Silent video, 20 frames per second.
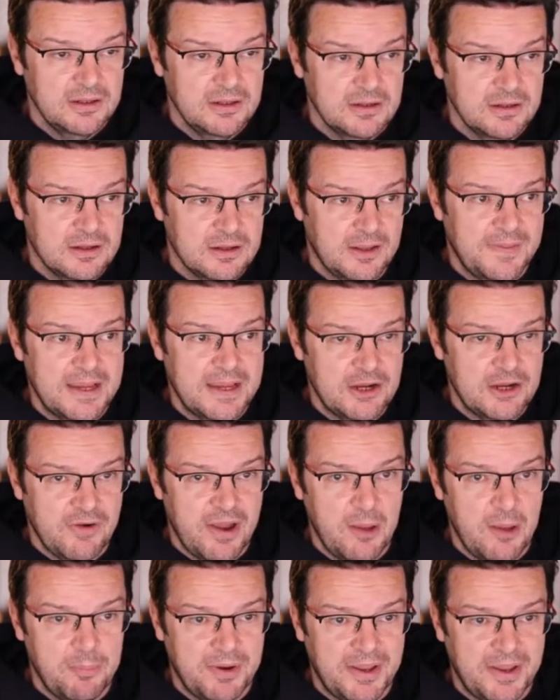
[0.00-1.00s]
Can I then
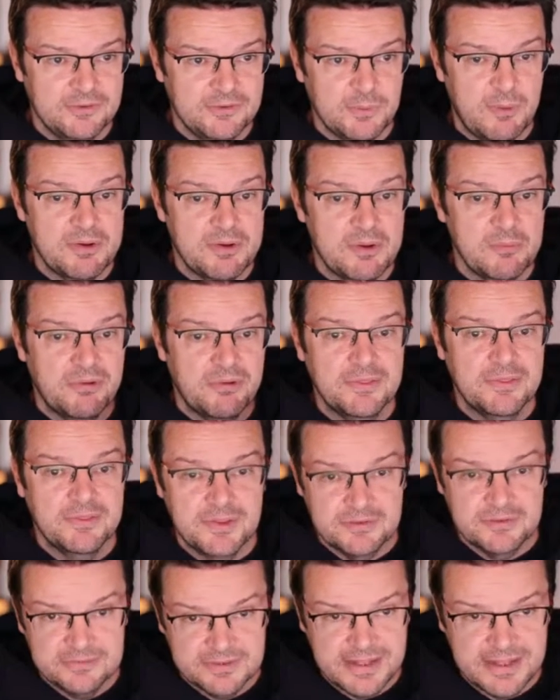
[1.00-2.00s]
create a place where we can bring
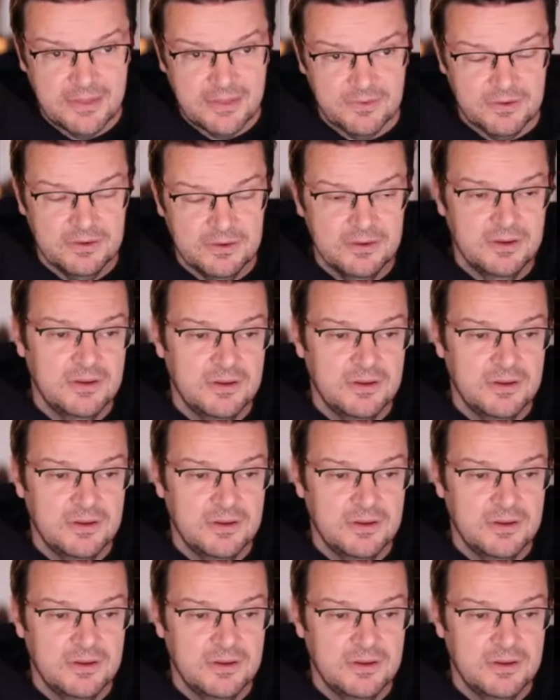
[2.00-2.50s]
things together?